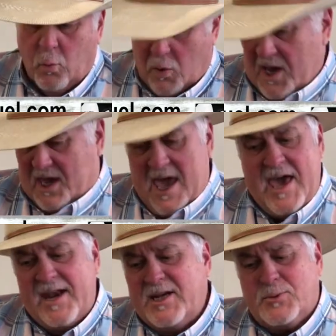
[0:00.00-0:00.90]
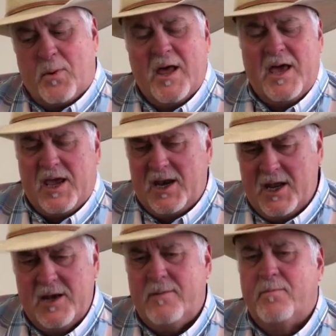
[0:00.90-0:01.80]
We can't explain
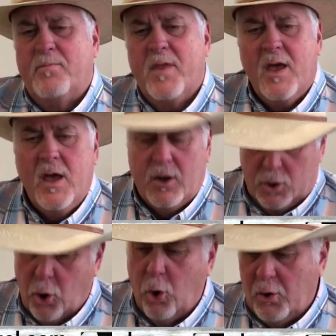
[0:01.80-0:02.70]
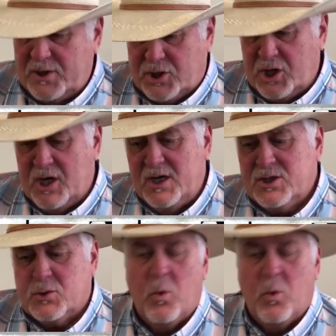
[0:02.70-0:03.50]
it, though it's just